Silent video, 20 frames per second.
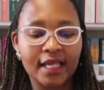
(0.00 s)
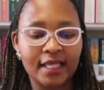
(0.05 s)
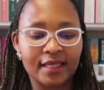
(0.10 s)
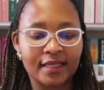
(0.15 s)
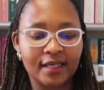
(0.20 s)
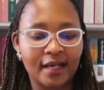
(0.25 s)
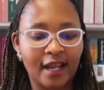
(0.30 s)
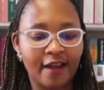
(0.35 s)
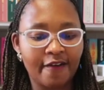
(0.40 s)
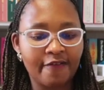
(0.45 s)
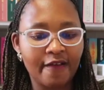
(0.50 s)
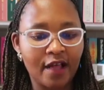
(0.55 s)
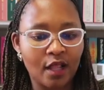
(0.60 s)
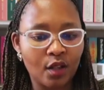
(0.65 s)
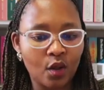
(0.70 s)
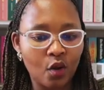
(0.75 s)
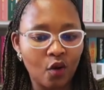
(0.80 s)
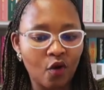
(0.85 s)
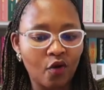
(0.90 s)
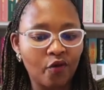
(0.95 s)
and then I
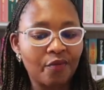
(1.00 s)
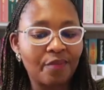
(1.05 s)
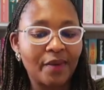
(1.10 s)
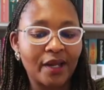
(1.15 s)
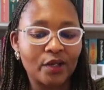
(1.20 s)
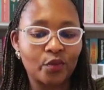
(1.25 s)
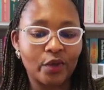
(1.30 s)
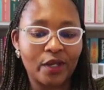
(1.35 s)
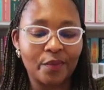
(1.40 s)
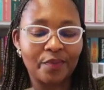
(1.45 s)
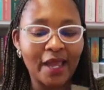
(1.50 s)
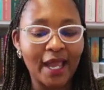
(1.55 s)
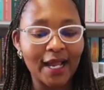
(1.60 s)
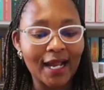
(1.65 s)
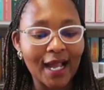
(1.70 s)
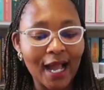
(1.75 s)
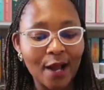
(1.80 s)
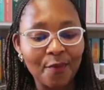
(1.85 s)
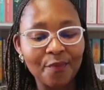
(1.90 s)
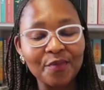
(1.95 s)
fell off, but we
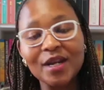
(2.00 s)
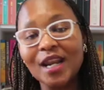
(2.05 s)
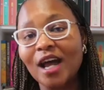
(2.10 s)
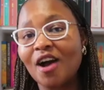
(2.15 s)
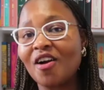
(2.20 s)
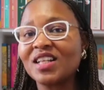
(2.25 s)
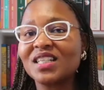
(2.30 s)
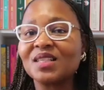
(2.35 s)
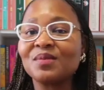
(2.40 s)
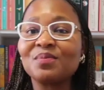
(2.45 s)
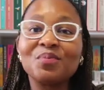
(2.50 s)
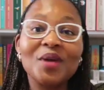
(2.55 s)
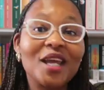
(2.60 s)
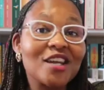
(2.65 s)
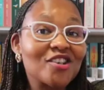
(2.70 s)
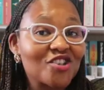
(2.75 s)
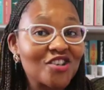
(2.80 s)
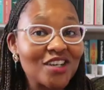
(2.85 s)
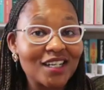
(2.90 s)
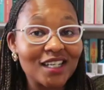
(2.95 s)
back up now,
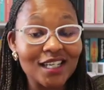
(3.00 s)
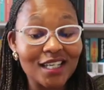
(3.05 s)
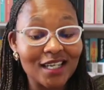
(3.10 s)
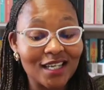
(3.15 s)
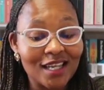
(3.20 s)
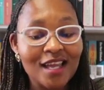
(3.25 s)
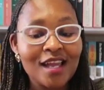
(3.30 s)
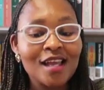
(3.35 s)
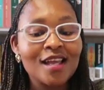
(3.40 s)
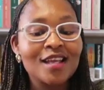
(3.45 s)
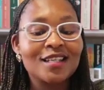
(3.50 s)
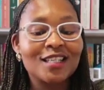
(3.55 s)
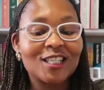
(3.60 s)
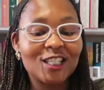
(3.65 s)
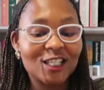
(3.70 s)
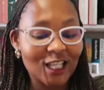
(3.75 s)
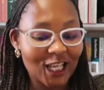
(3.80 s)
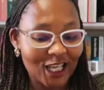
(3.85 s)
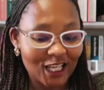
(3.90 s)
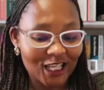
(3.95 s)
especially
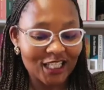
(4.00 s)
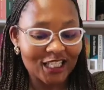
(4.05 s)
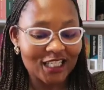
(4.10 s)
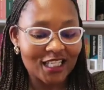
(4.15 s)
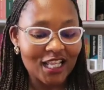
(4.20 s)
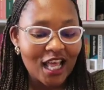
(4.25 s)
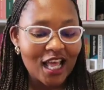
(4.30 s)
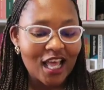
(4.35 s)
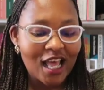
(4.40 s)
since